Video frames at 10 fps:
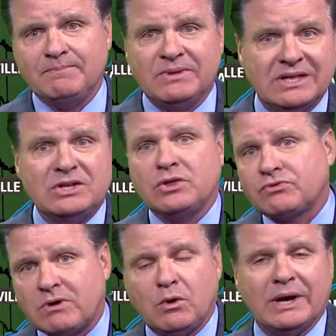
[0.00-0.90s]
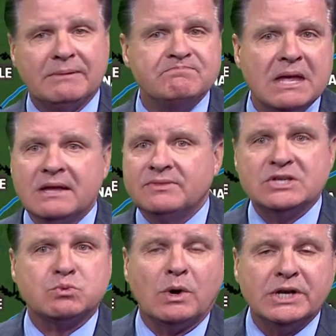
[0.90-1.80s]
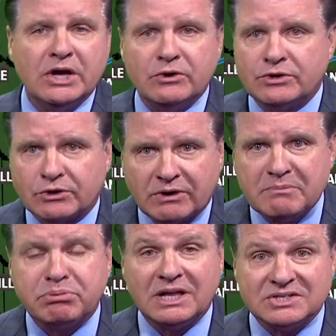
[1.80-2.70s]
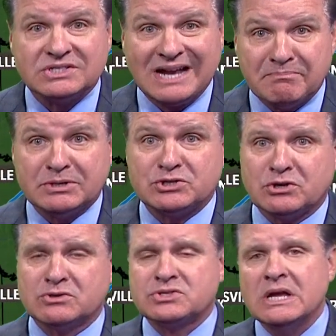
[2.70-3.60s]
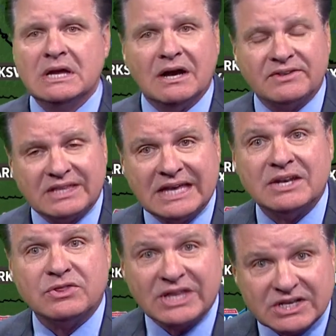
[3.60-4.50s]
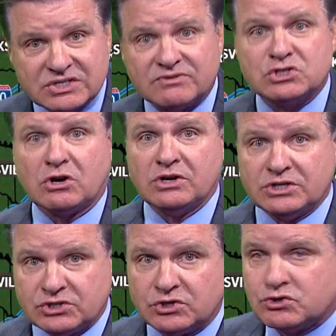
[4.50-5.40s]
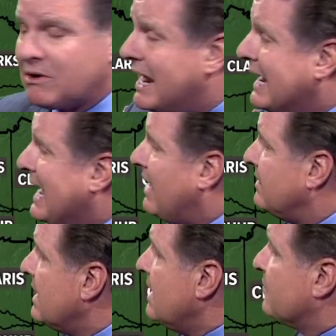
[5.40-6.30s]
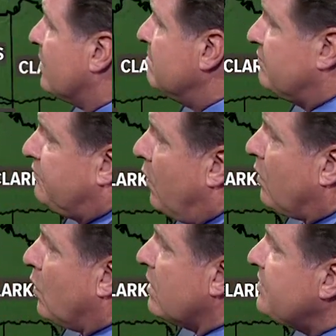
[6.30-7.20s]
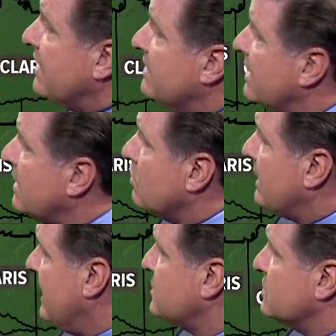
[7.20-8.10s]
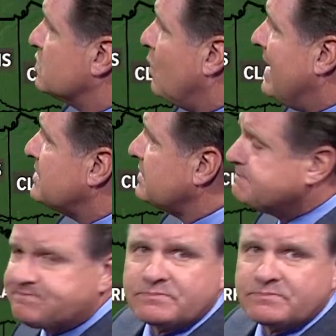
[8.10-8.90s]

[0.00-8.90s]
And then you throw in these 100-degree-plus temperatures. Again, things have started to dry out from Fort Worth and then locations west.